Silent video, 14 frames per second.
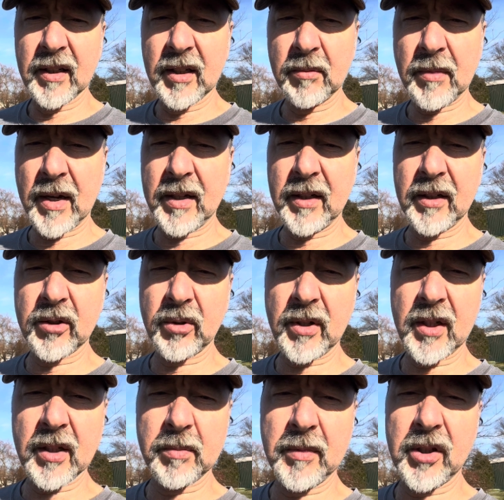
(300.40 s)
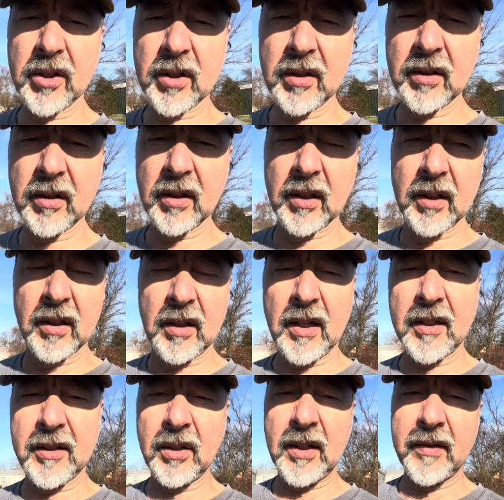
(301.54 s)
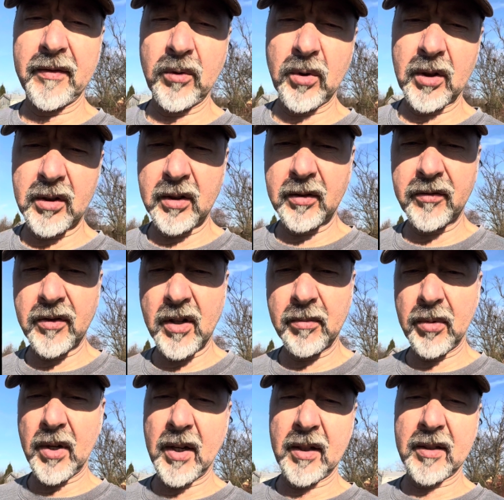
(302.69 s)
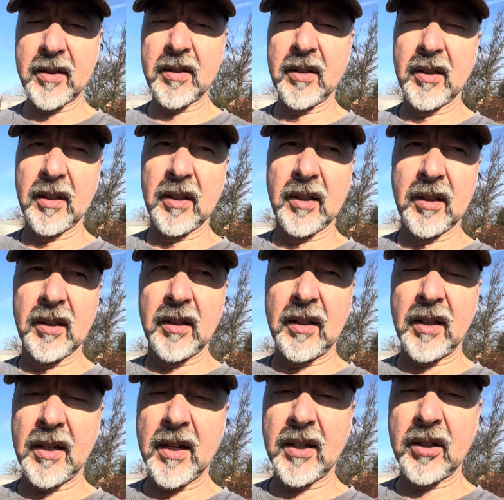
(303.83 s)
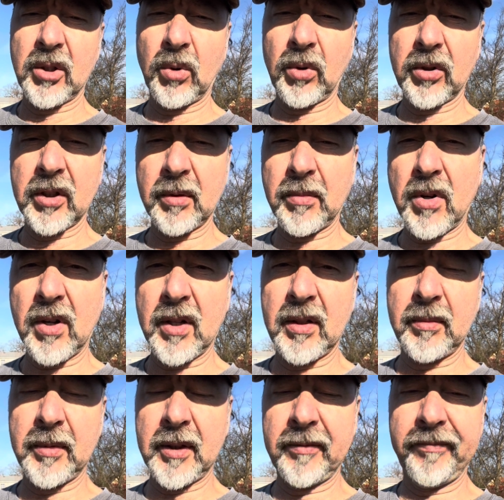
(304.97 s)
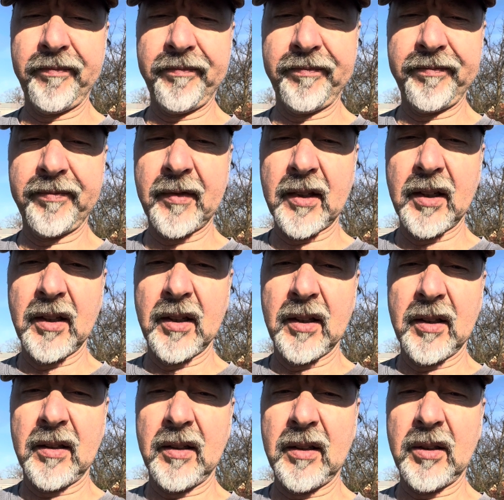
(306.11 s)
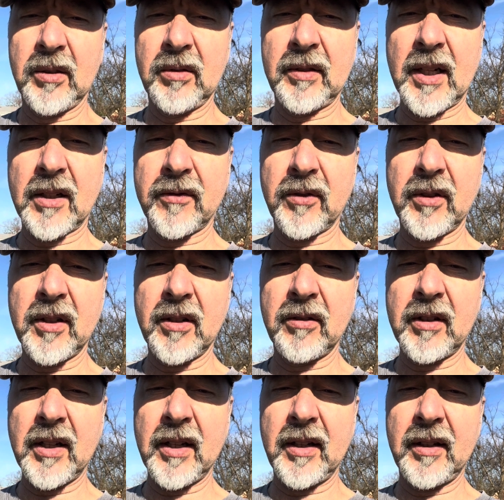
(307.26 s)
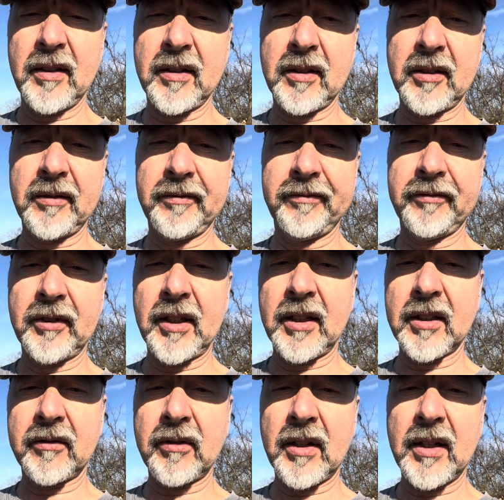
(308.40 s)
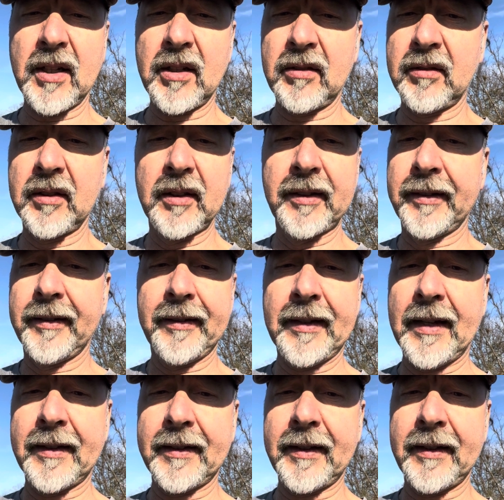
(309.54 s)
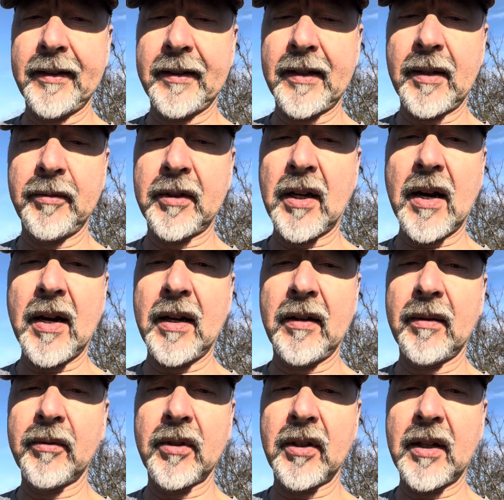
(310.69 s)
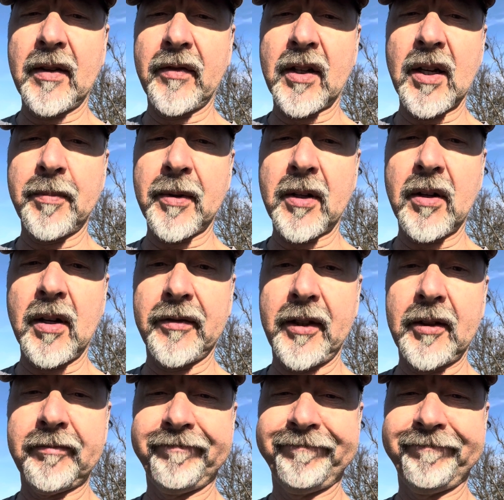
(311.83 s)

Might need a transmission. I still haven't worked on the front brakes. I got a torch I bought, but you know, that's for another day. So as of right now, that's it. I'm tired. I'm going to have a cup of coffee.